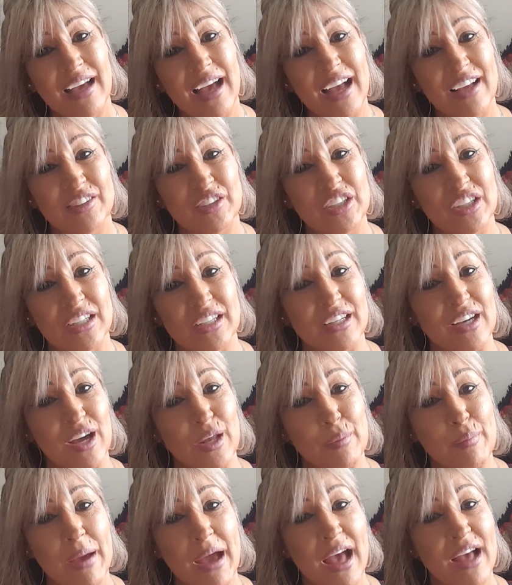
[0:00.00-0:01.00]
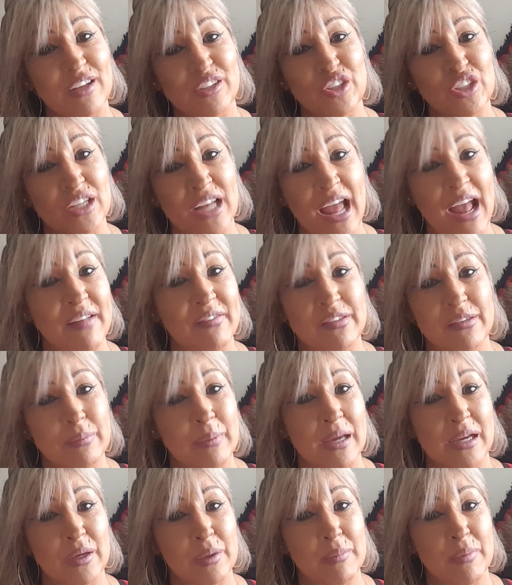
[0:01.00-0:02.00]
I shouldn't have this
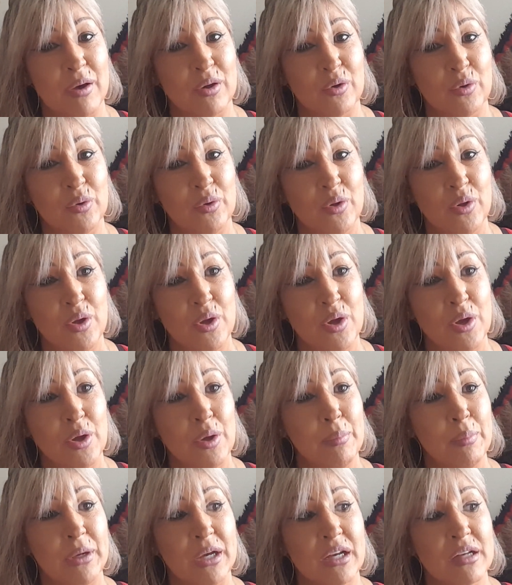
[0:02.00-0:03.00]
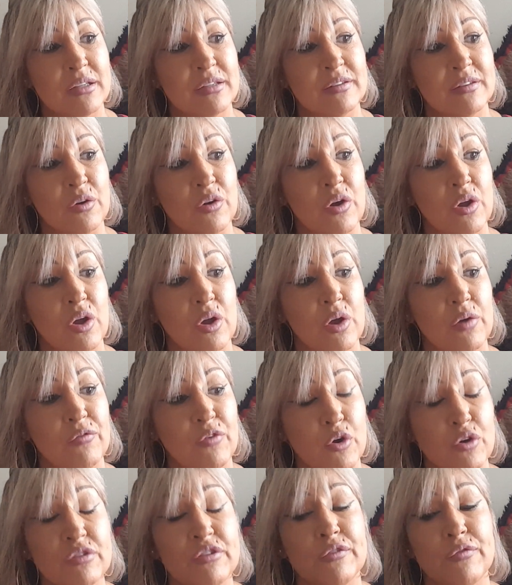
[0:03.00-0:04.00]
backup bottle. Because
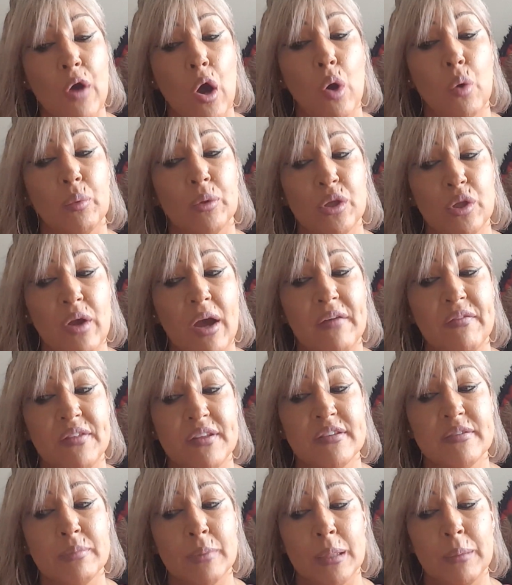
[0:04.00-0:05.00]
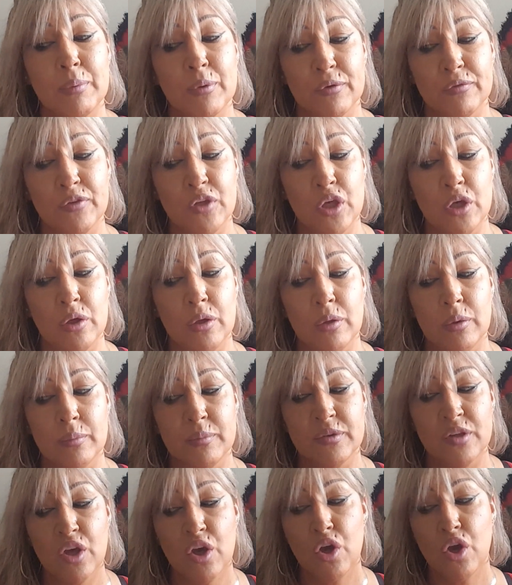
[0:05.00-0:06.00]
first of all, when you have this many
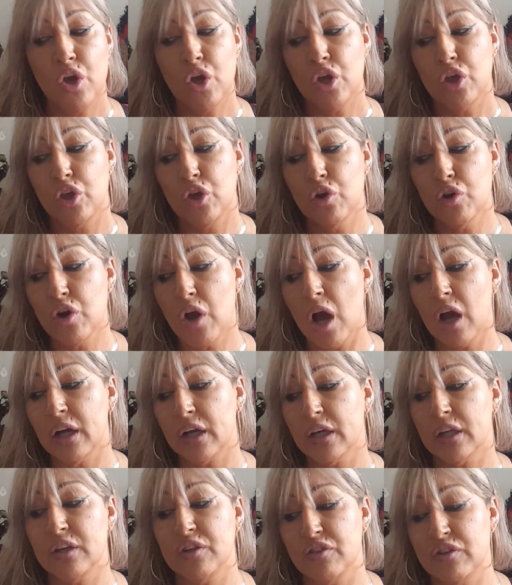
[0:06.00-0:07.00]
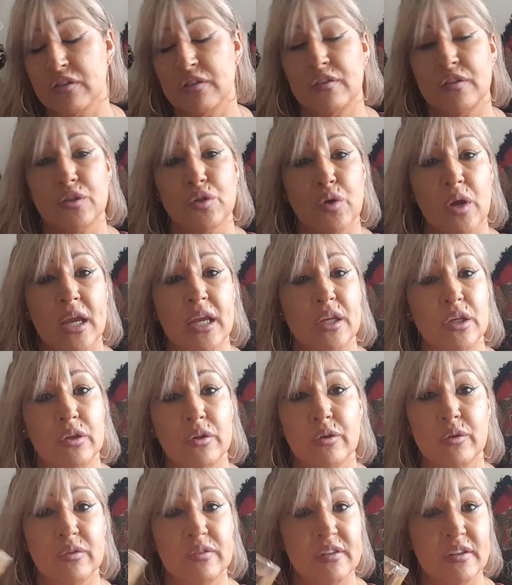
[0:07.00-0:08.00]
perfumes, you're not going to just straight
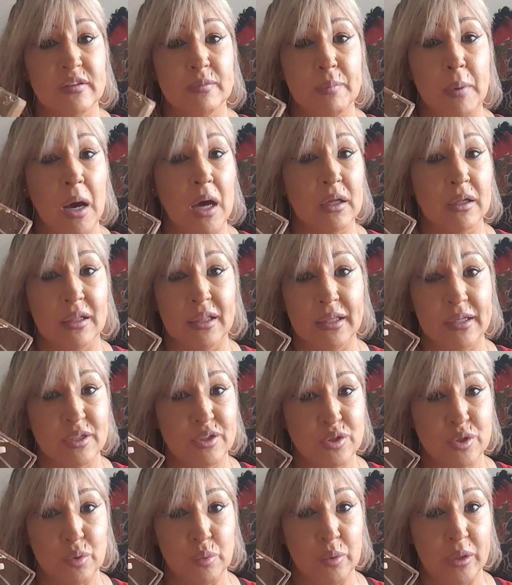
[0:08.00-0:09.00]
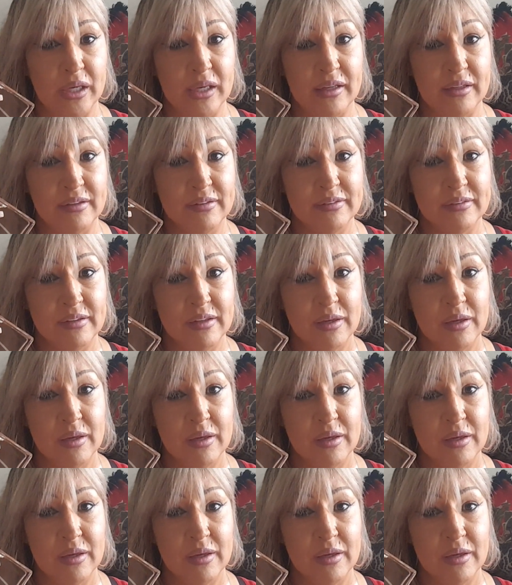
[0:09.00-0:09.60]
use this bottle in 2 weeks.